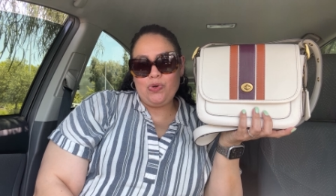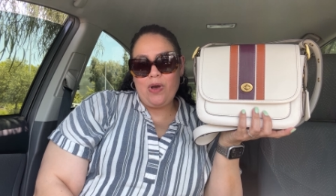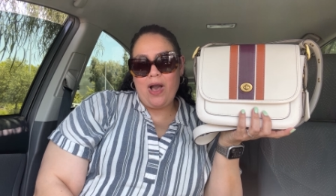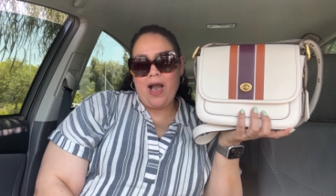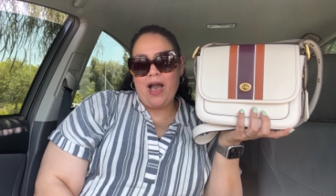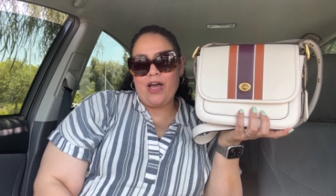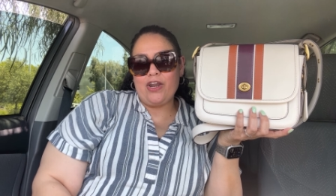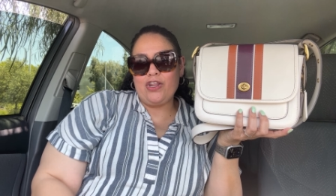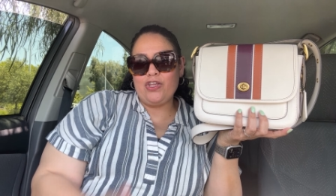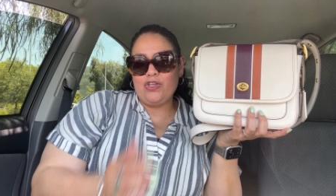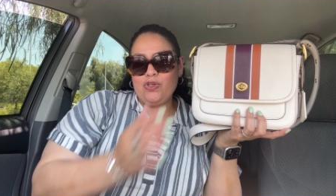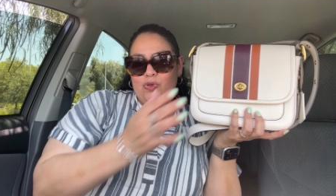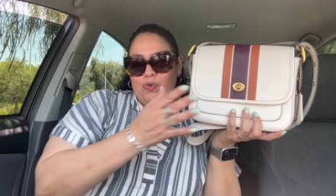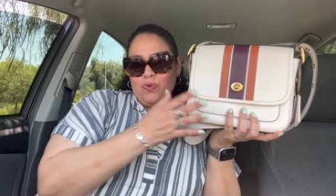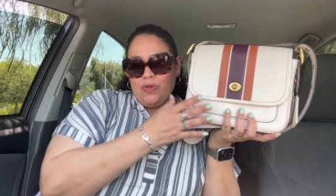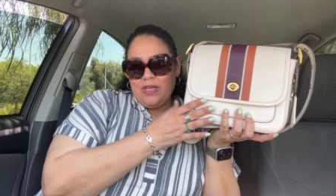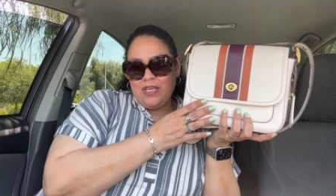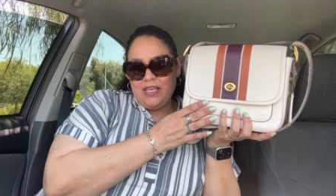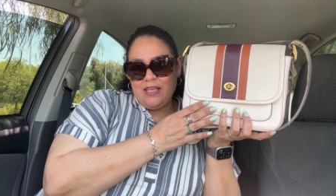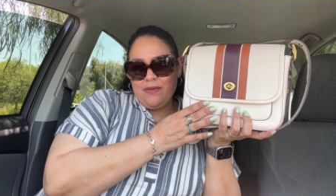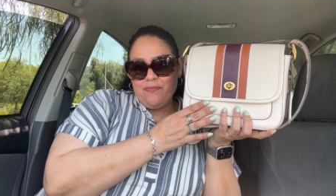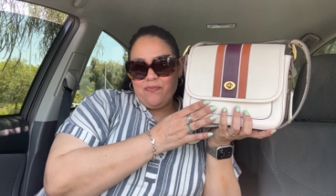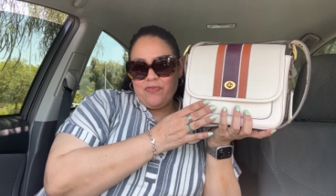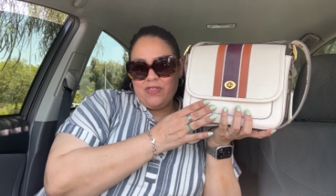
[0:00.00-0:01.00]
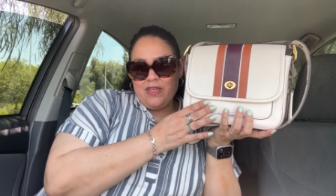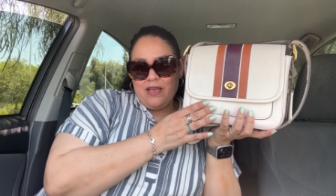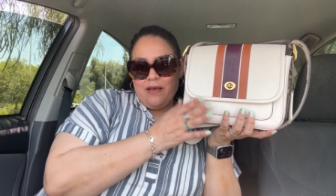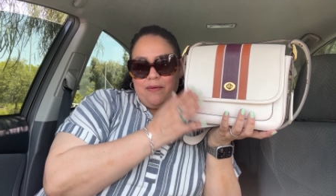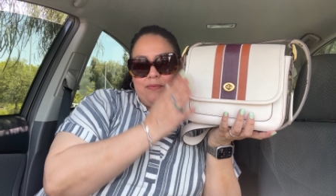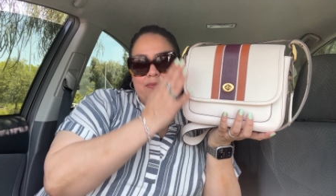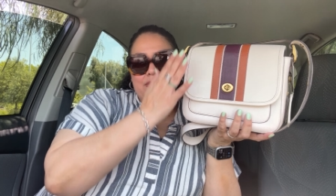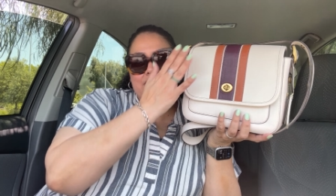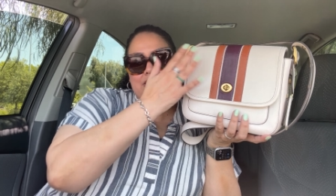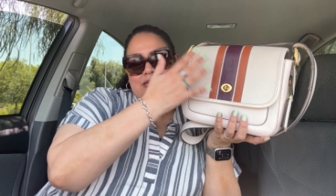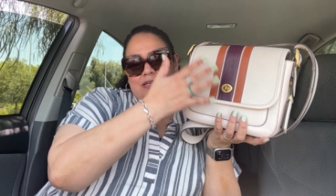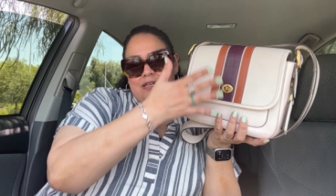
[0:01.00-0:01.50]
How do you keep
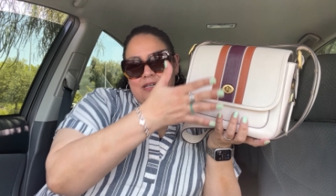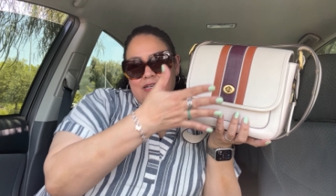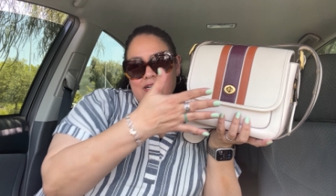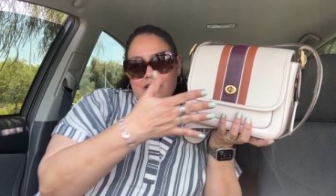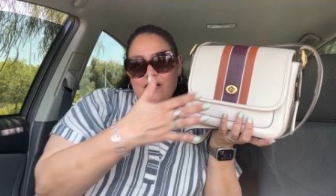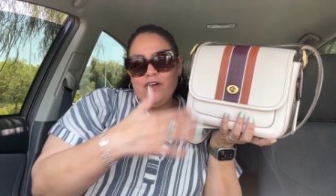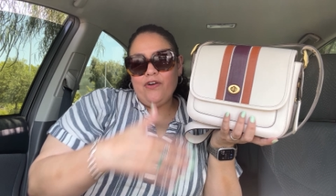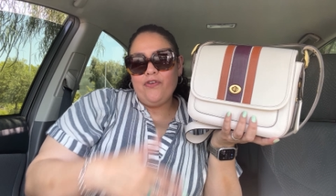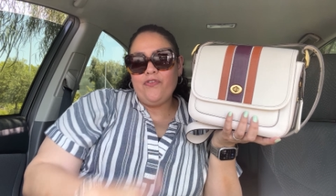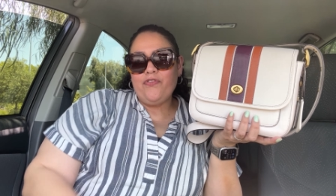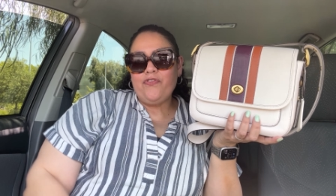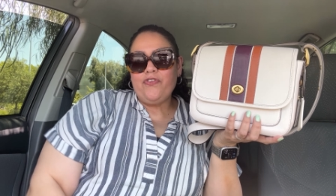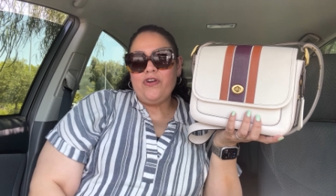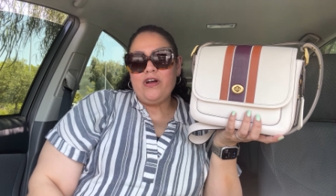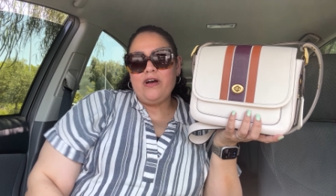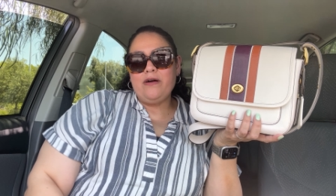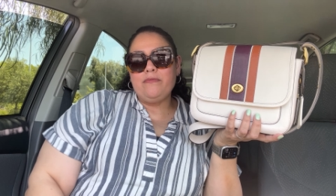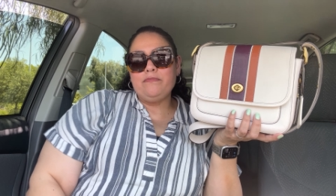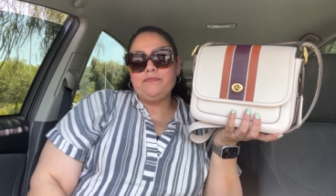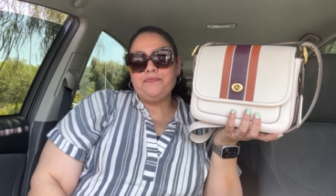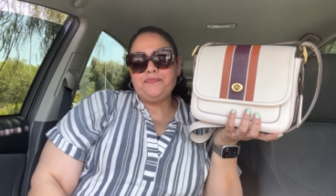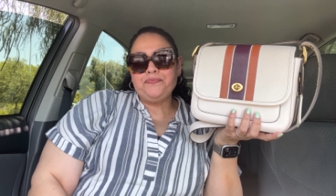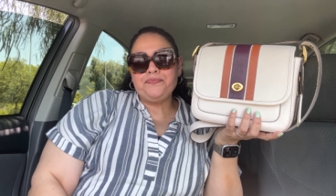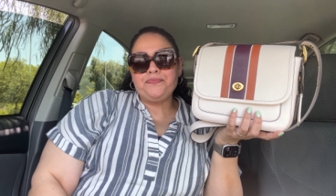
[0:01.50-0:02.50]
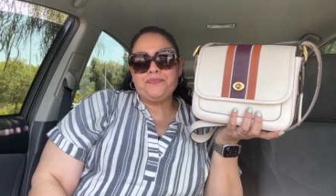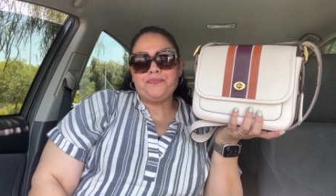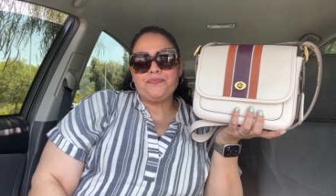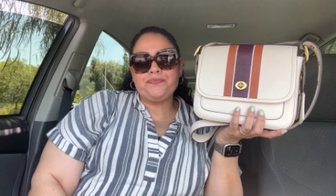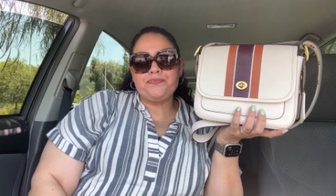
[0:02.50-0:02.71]
them from